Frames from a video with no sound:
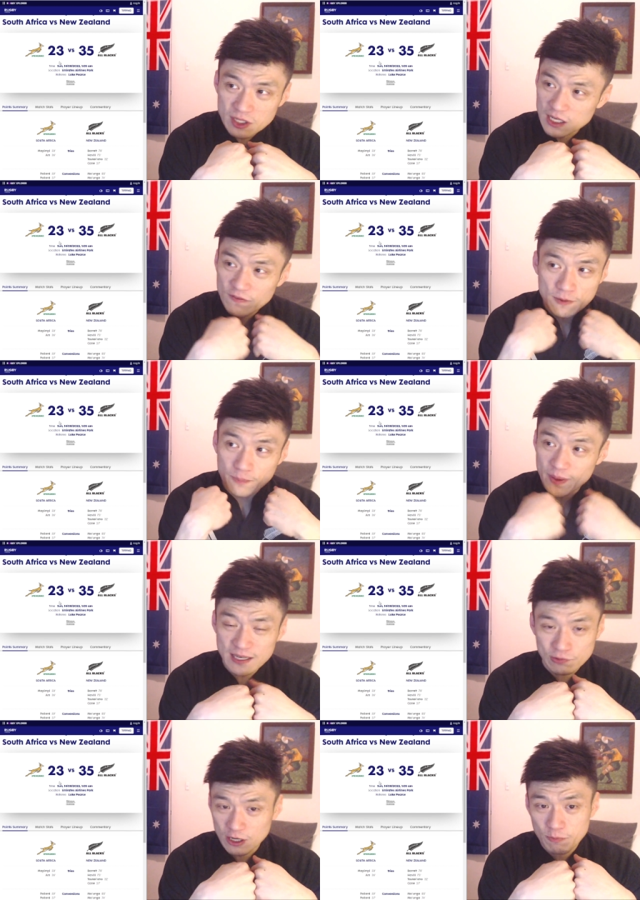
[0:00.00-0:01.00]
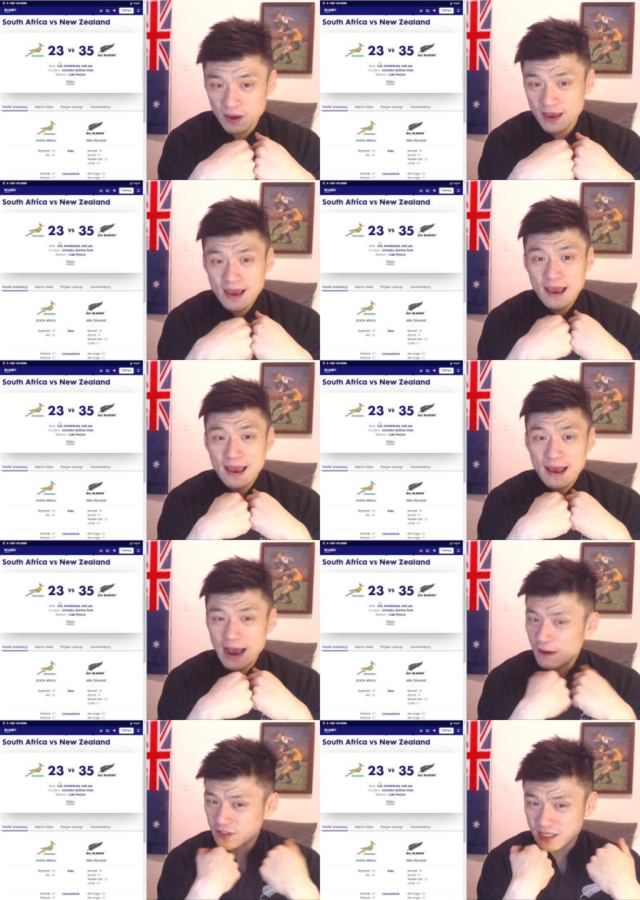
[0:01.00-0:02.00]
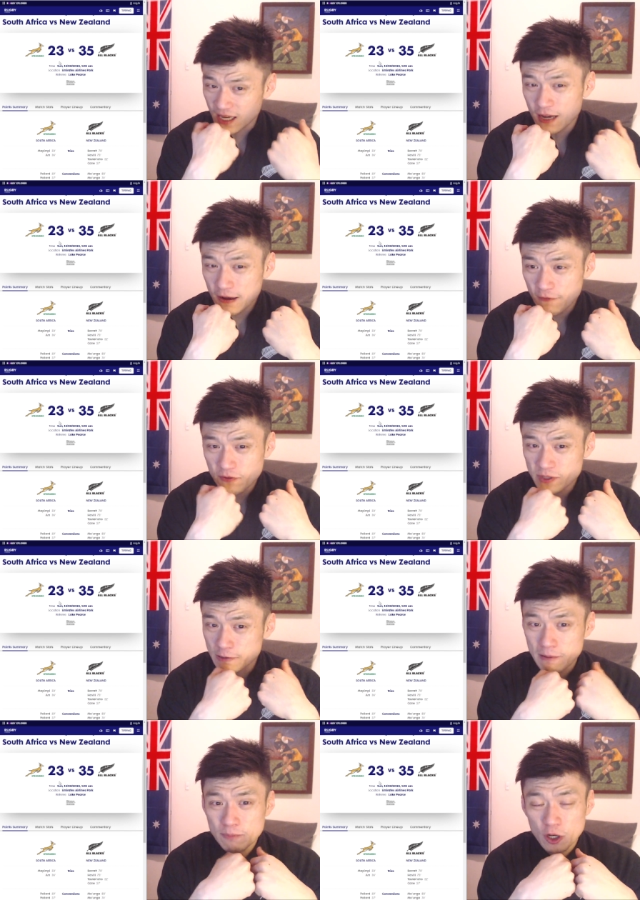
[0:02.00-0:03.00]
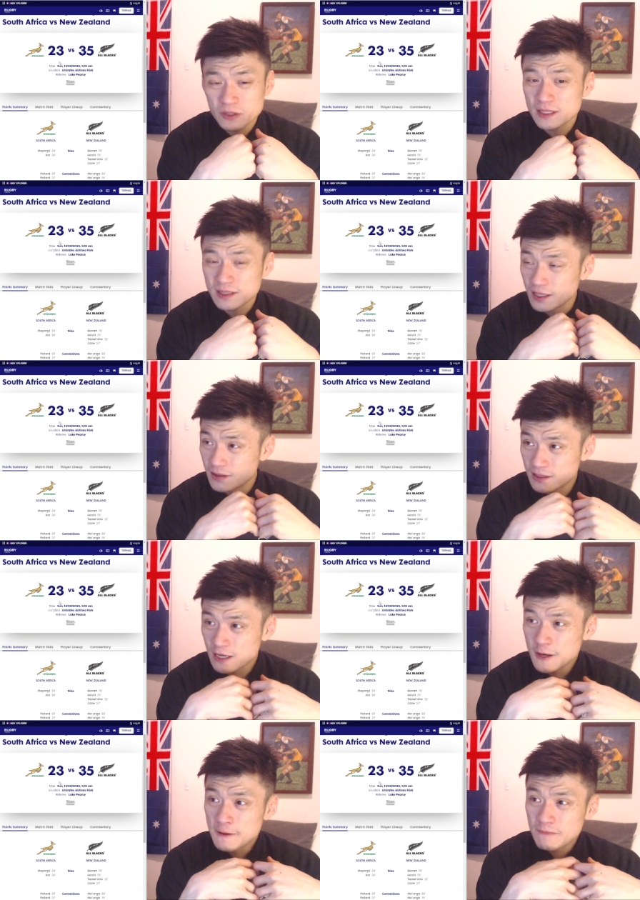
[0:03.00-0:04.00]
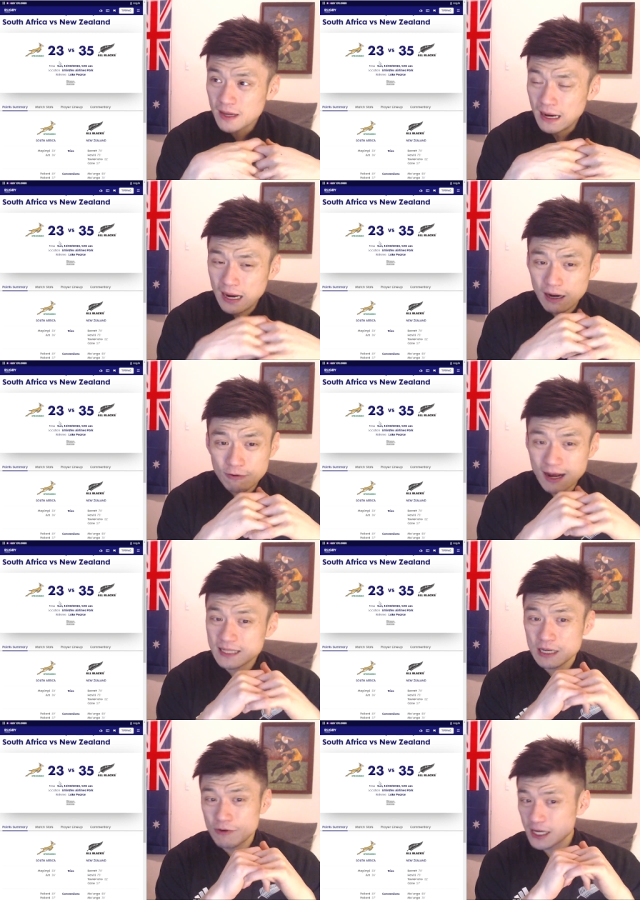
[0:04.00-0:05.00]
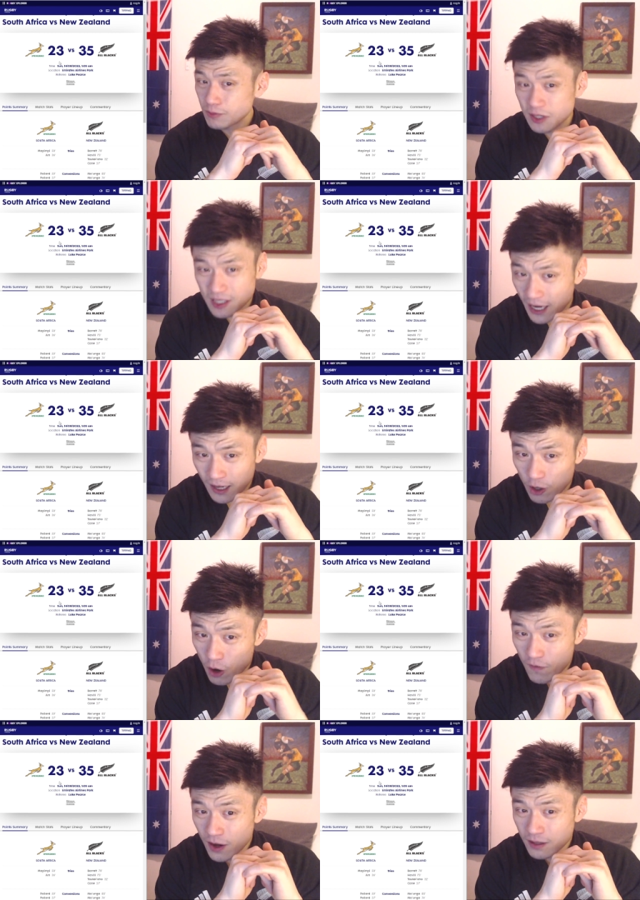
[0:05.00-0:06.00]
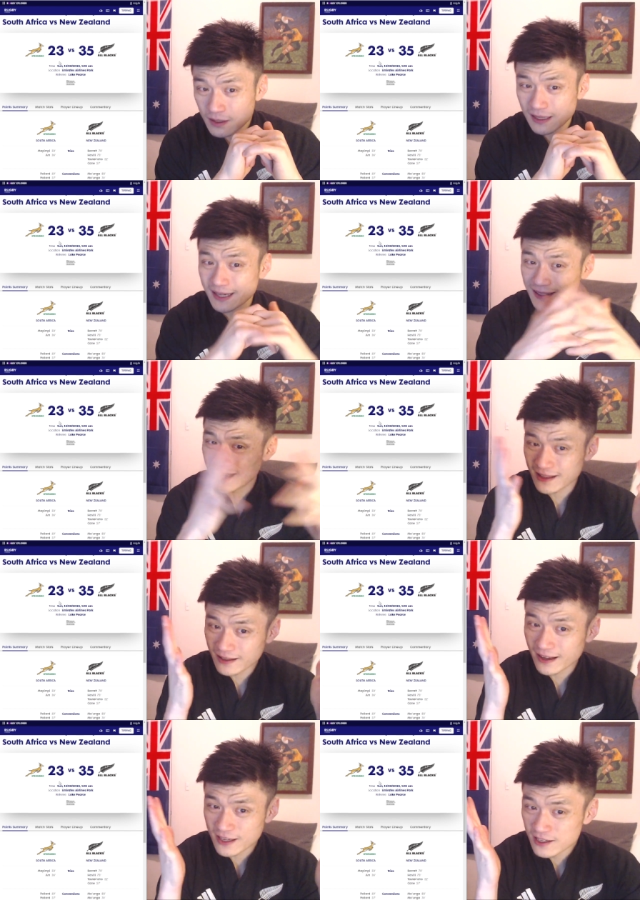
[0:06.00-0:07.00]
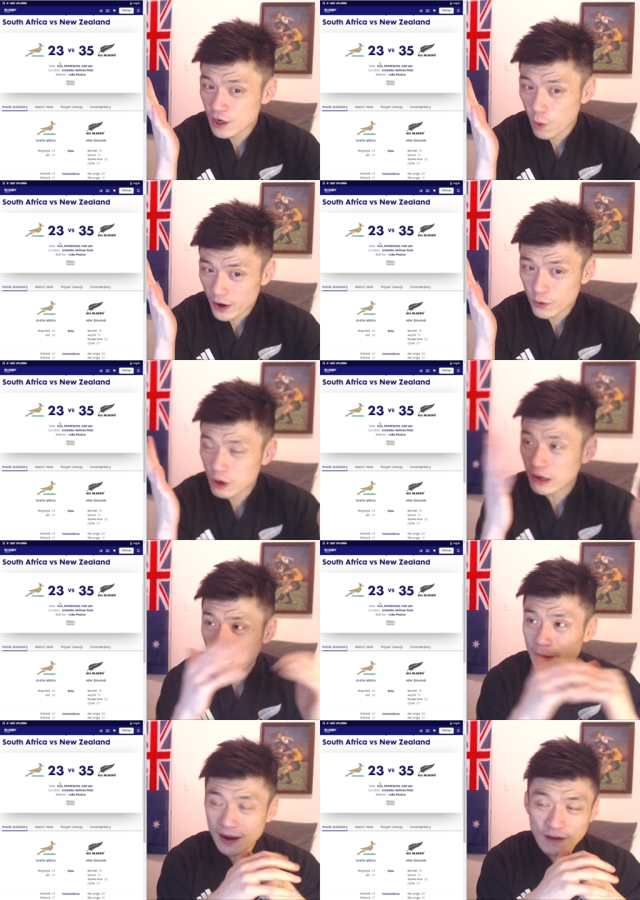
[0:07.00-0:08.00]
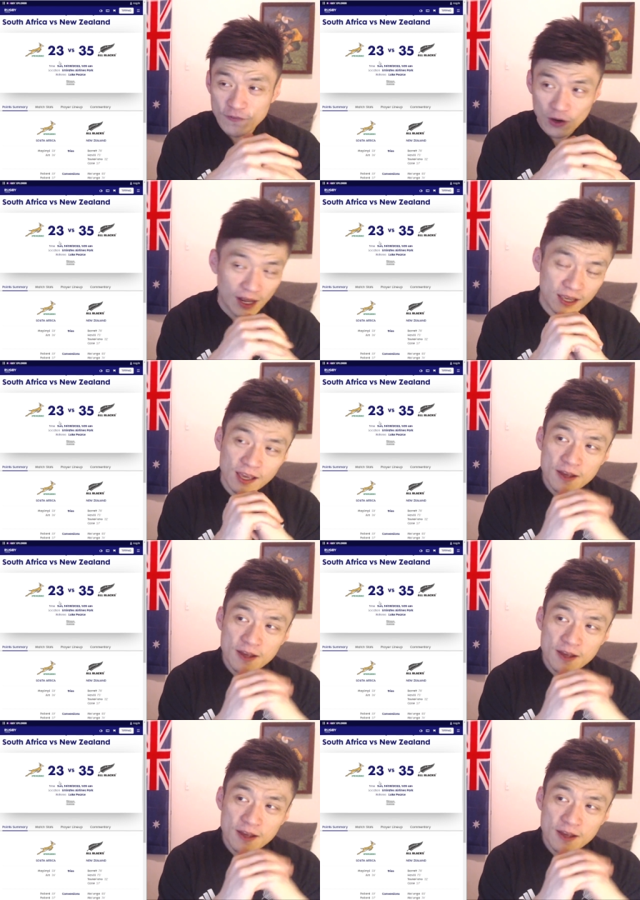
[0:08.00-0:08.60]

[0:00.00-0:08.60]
some of the best rugby I've seen from the Springboks since Rassie Erasmus taken over. Like he won a World Cup, and I felt like,